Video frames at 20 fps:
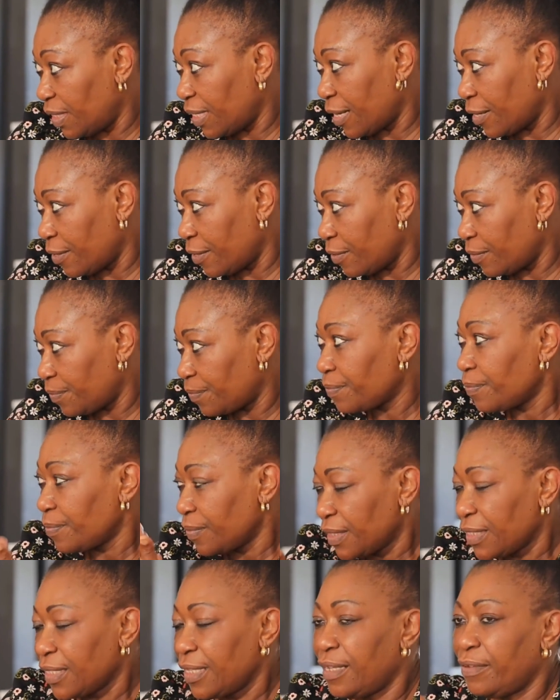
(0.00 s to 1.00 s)
know
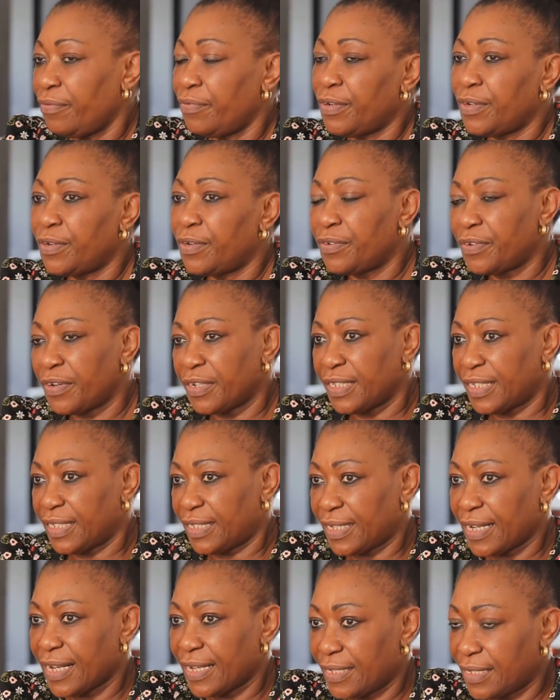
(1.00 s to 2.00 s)
if you don't run the
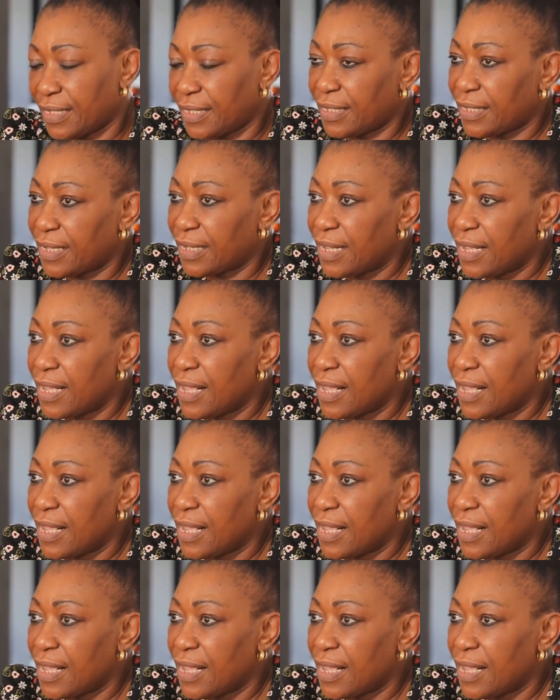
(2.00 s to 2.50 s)
test.